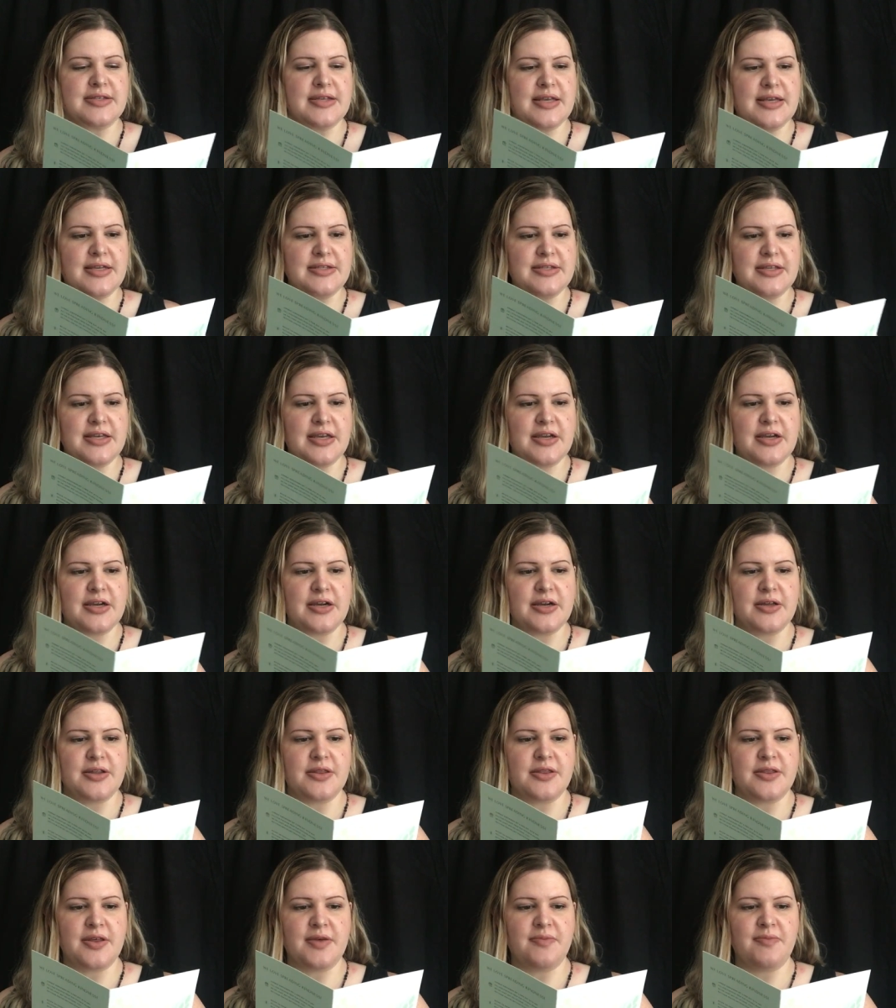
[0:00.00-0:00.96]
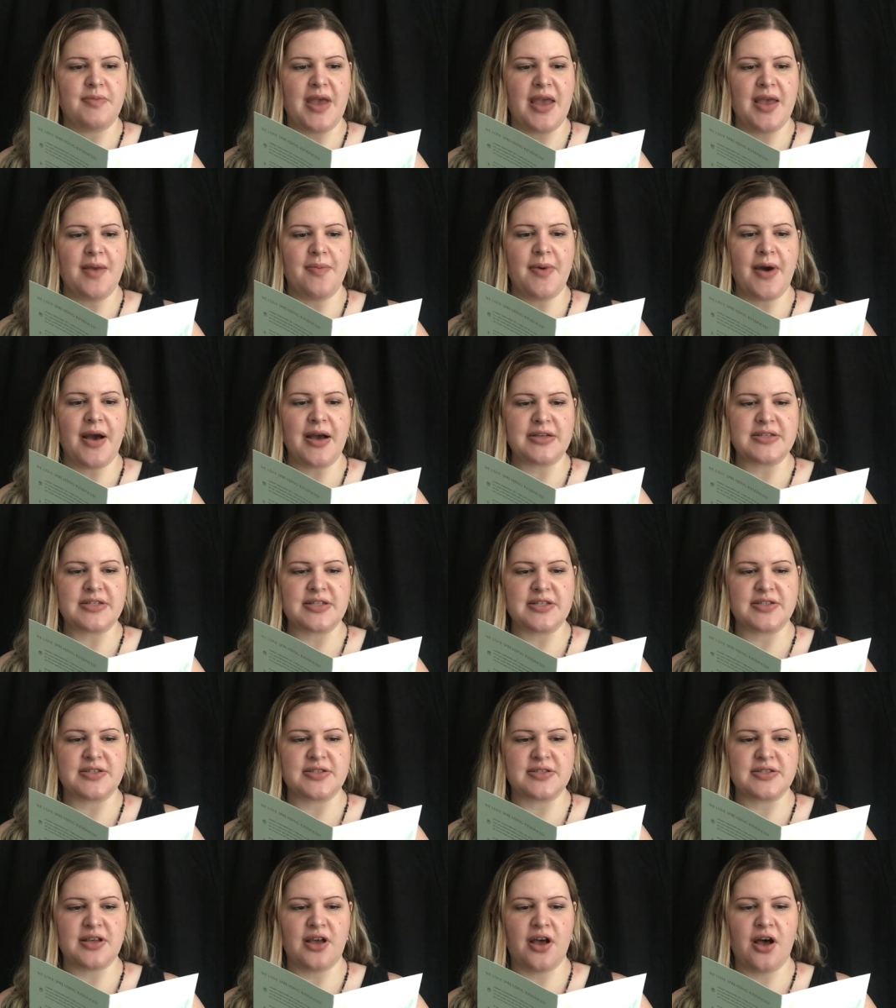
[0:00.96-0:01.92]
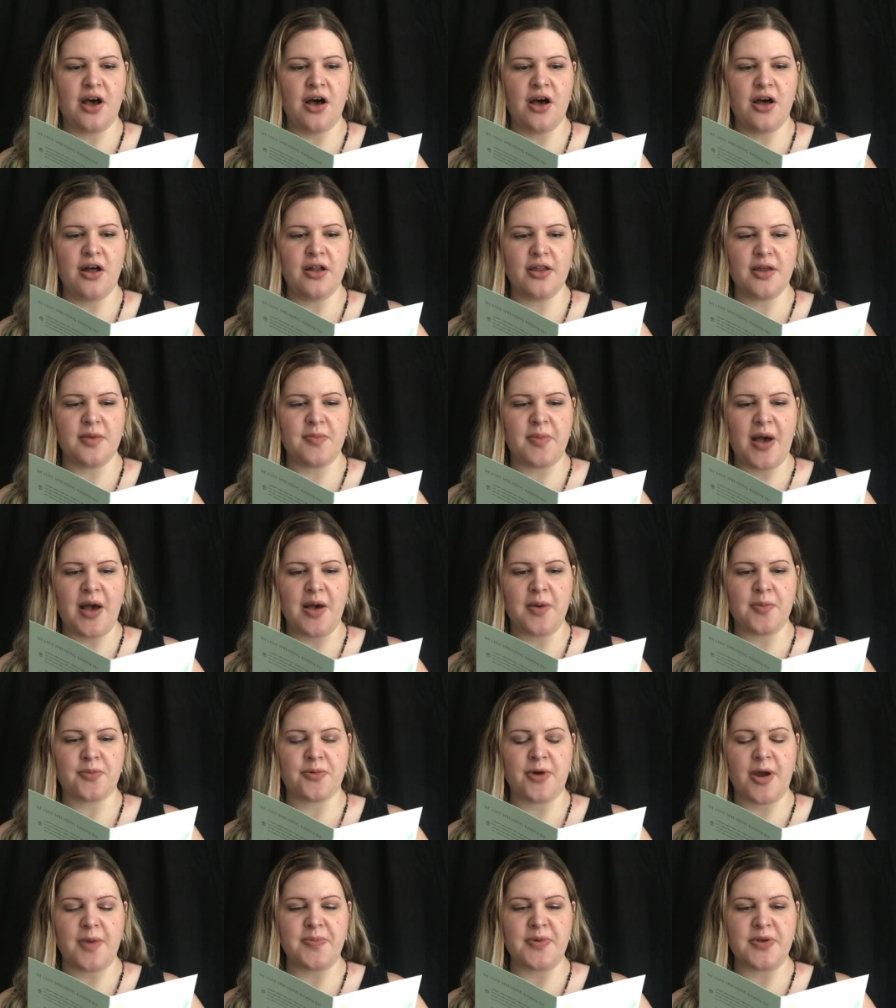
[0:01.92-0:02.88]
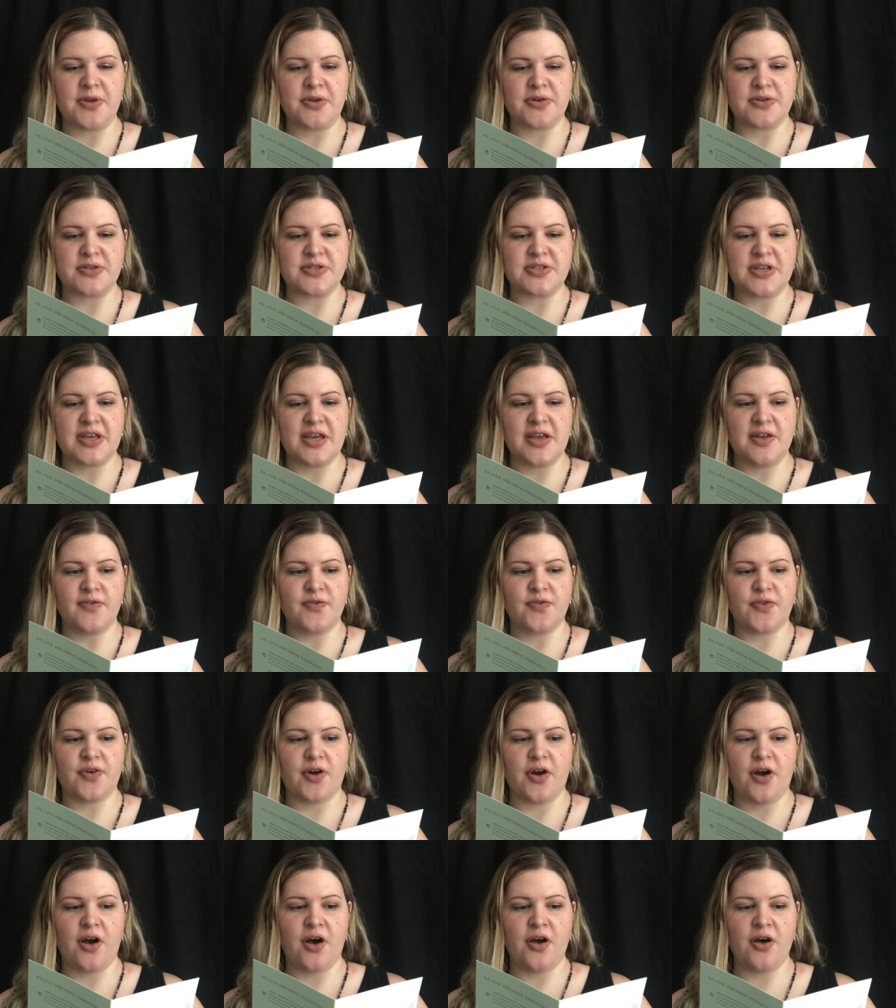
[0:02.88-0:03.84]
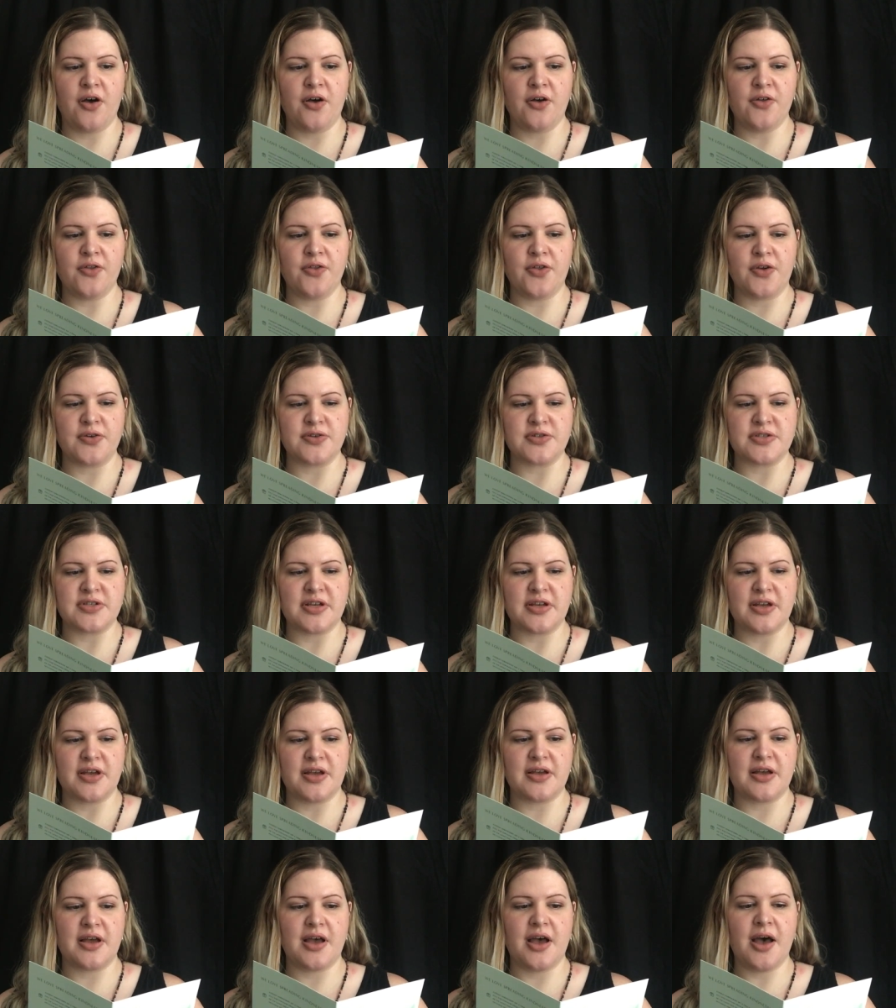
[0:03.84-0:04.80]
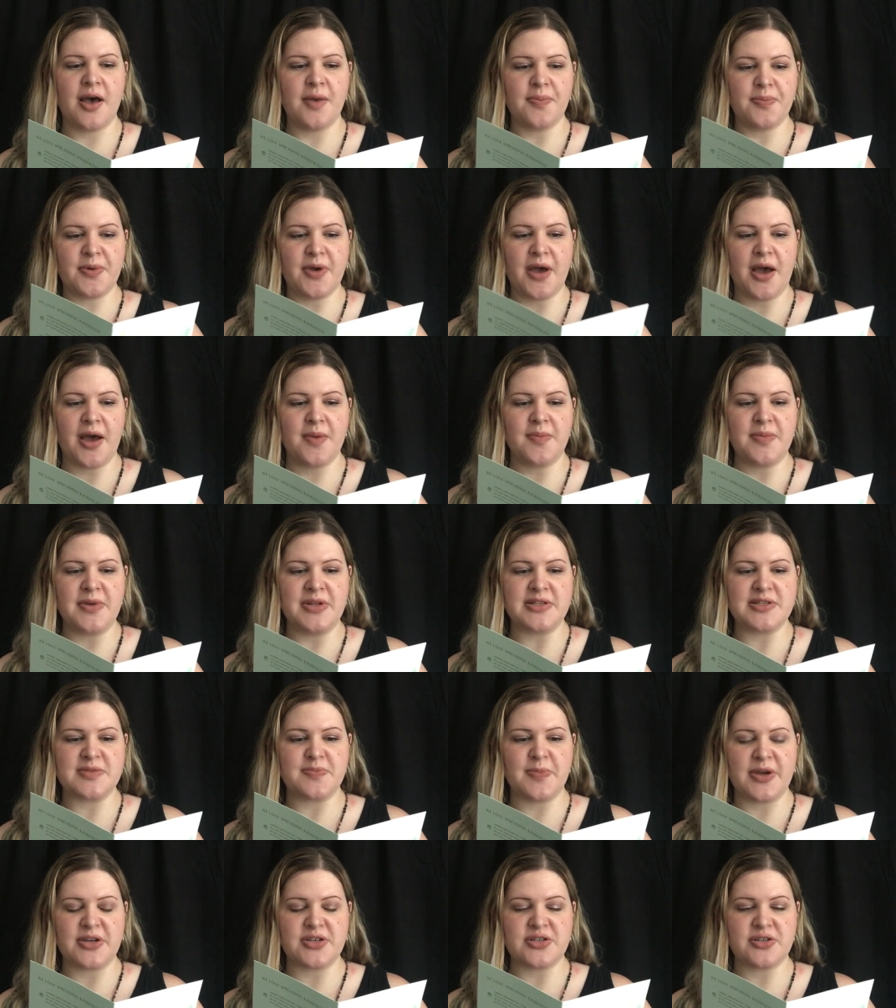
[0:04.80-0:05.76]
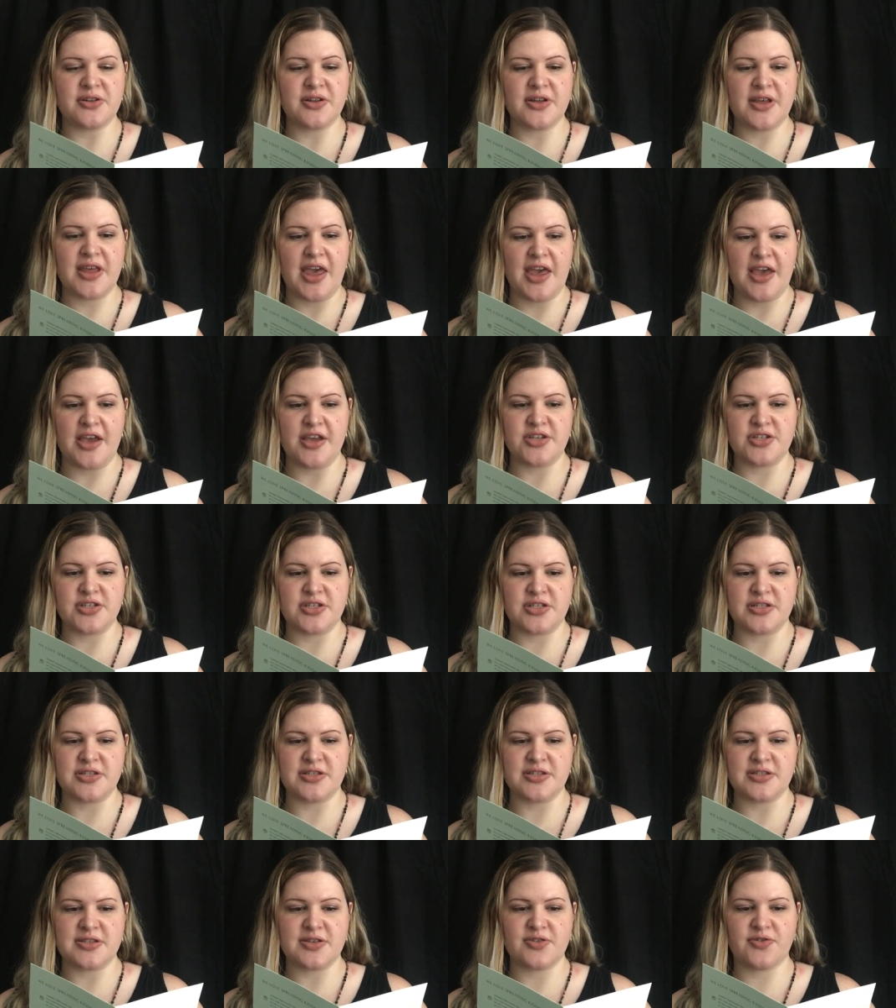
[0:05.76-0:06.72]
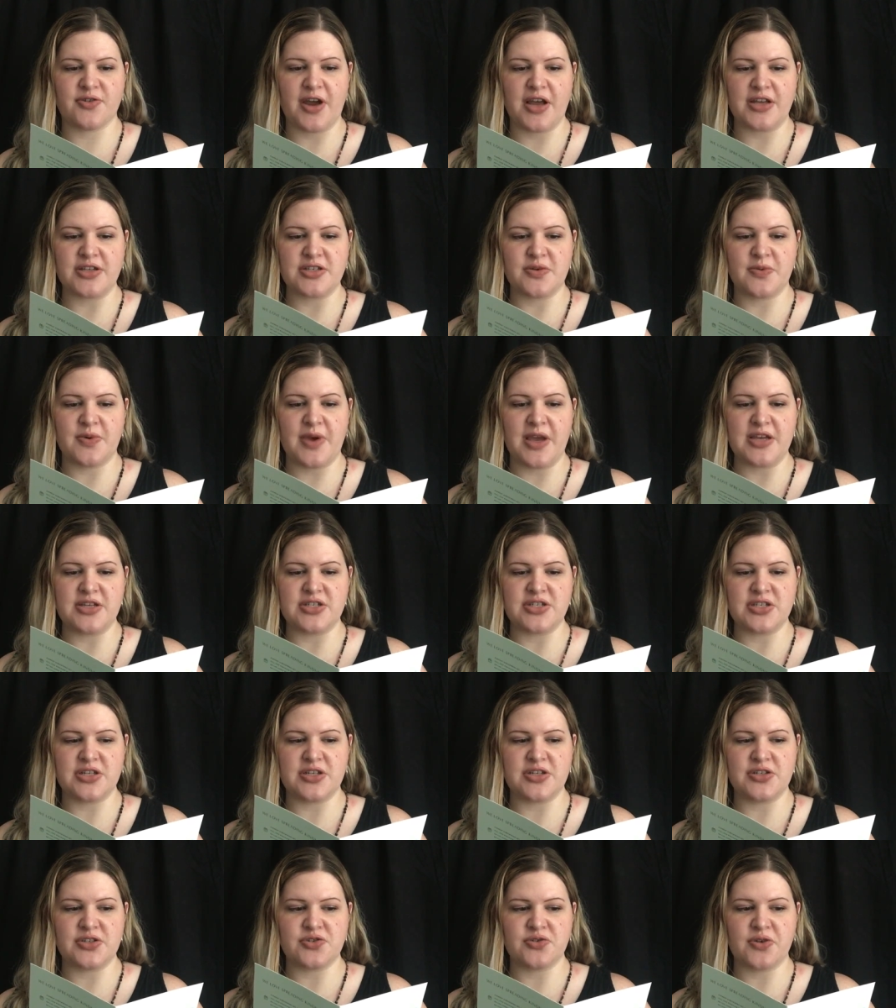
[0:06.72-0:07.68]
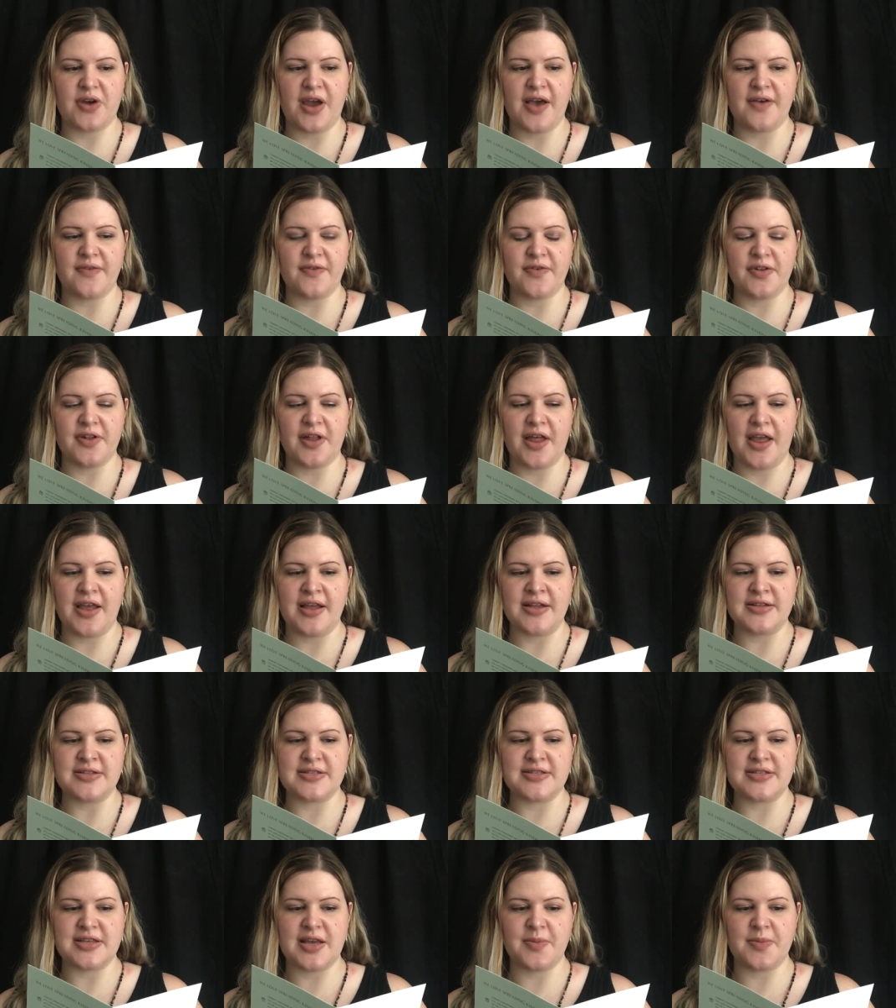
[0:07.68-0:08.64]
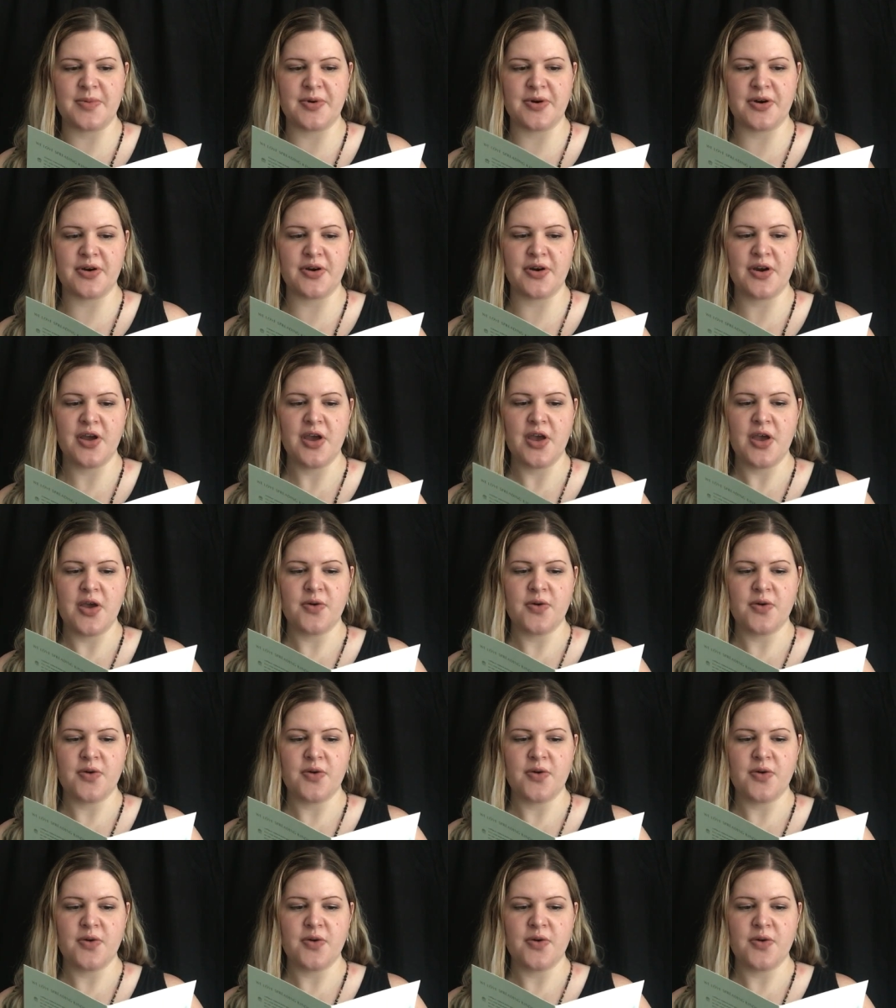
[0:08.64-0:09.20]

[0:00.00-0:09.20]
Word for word: says here, the May box is all about prepping your skin for all those upcoming special occasions, graduation, travel, and summer.